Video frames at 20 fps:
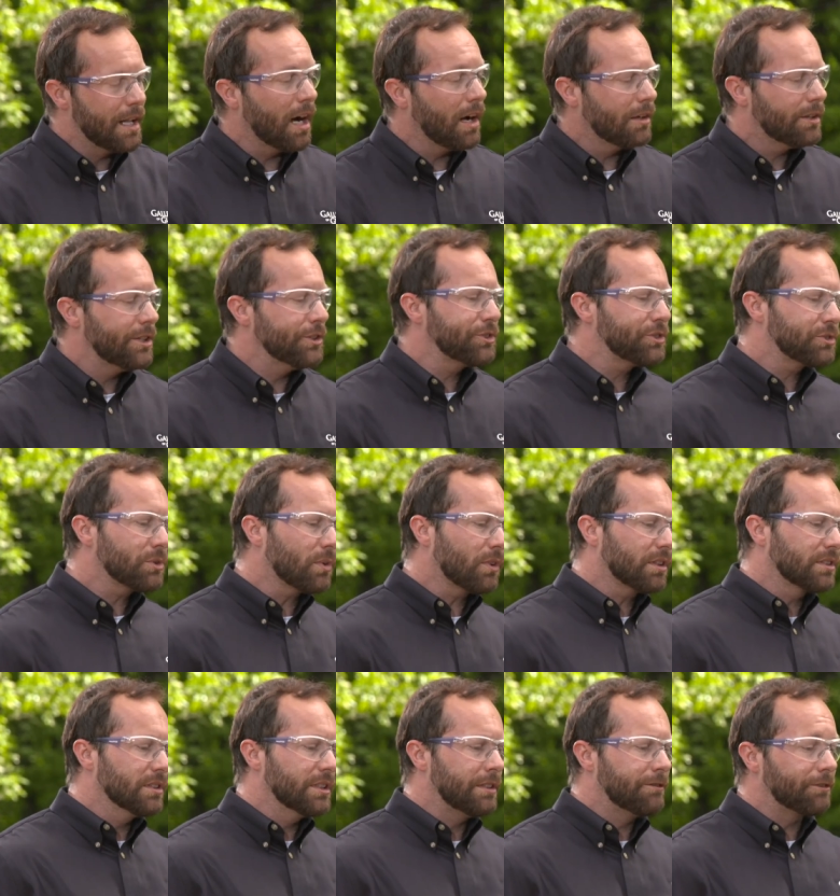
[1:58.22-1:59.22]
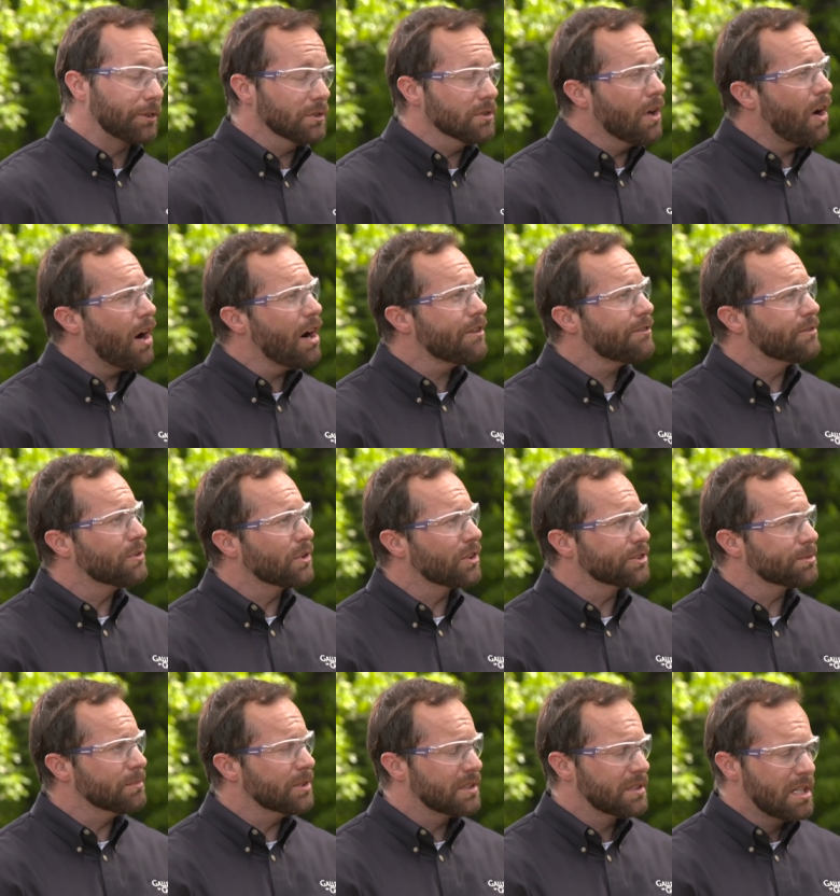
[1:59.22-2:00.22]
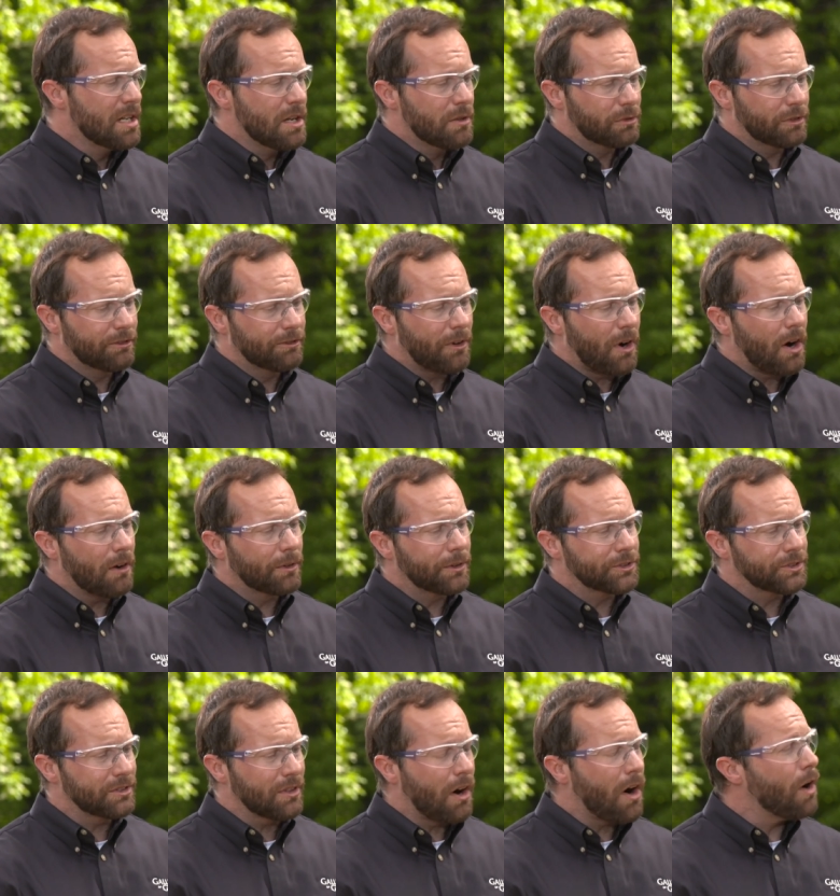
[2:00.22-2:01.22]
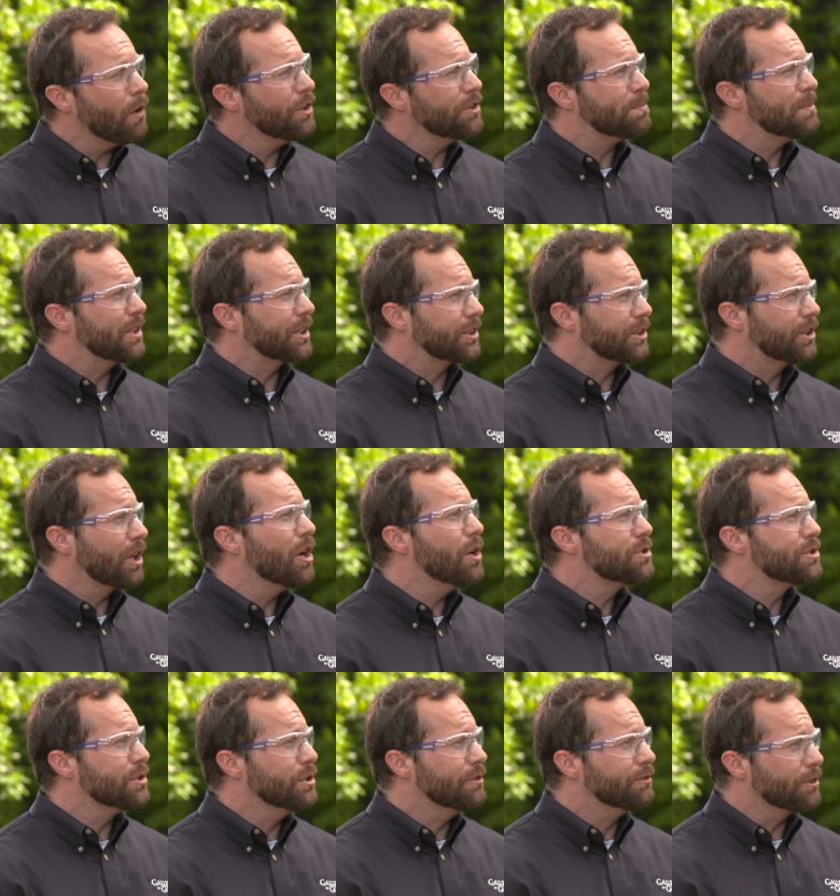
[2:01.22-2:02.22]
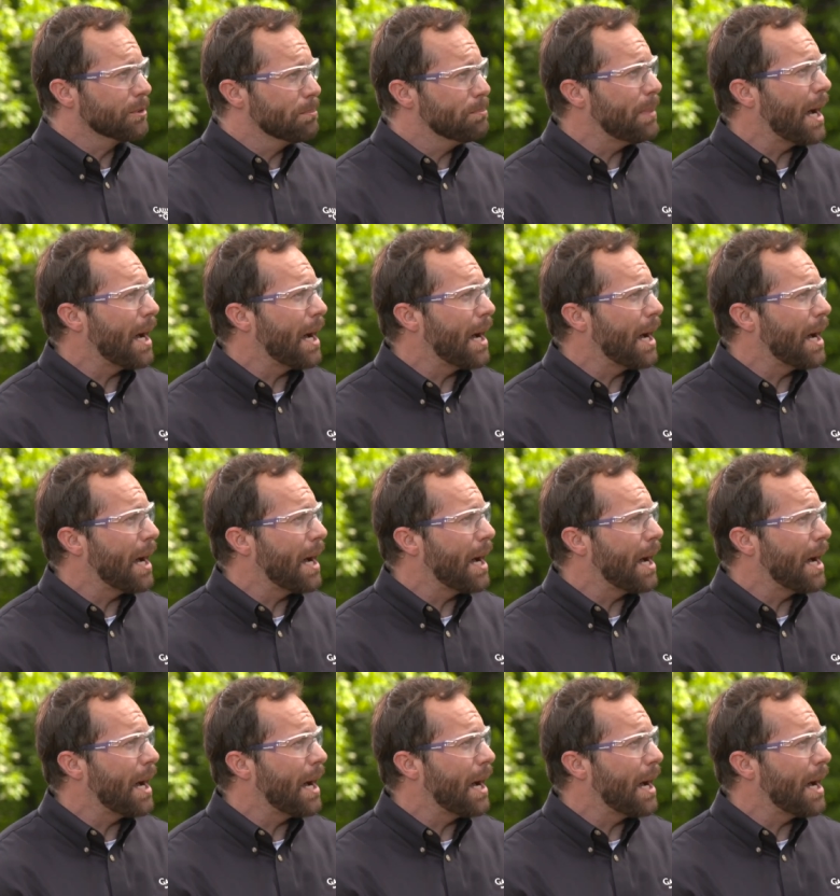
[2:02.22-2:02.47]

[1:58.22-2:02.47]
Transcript: Now, historically, for law enforcement, revolvers have always been a go-to for